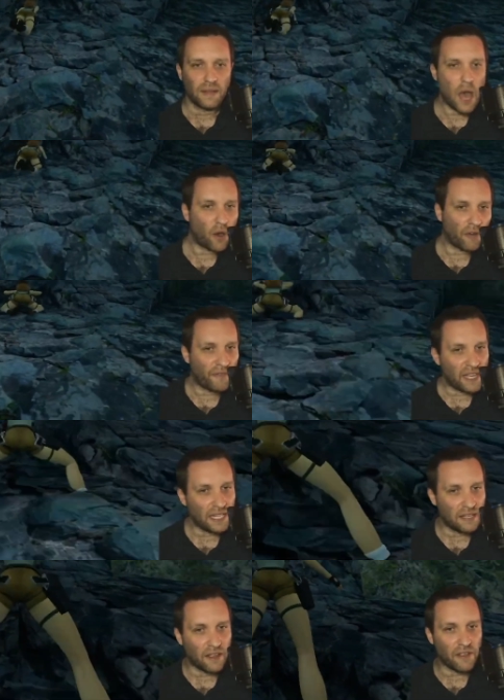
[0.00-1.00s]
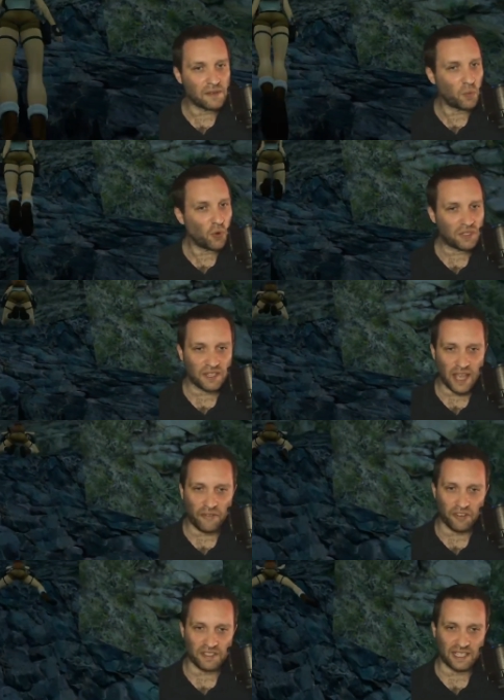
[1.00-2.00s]
How convenient that there's water
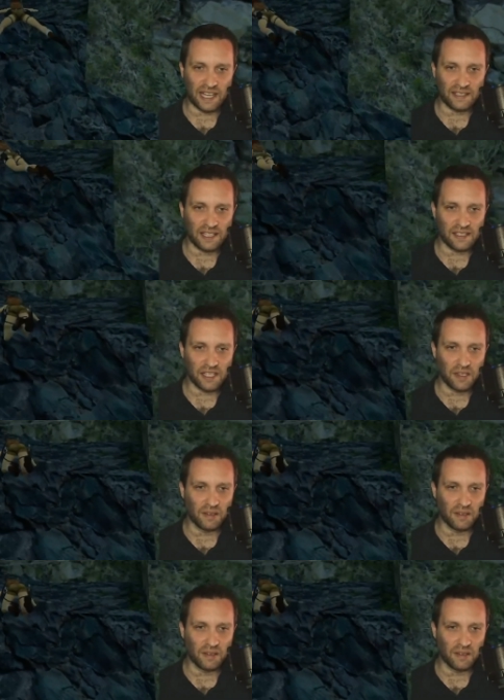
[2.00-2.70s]
there for us to land into.